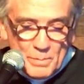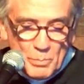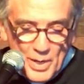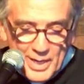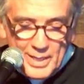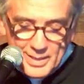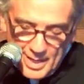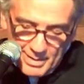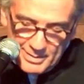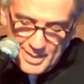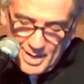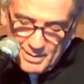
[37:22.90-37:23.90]
Breaking
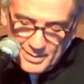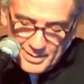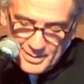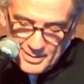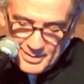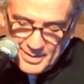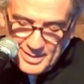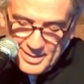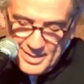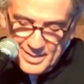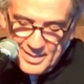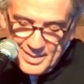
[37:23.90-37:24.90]
down doubt.
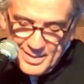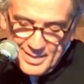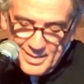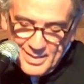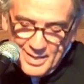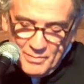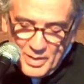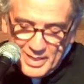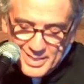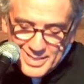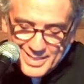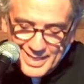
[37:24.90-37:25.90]
If we
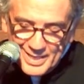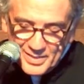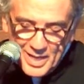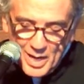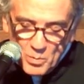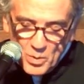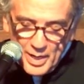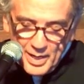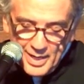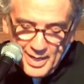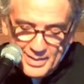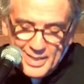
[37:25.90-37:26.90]
can see it that
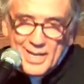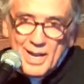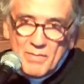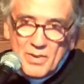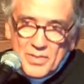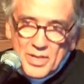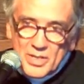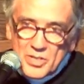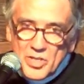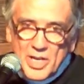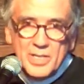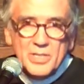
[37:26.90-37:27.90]
way, then everything
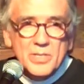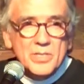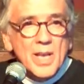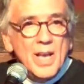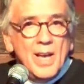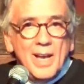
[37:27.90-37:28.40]
changes.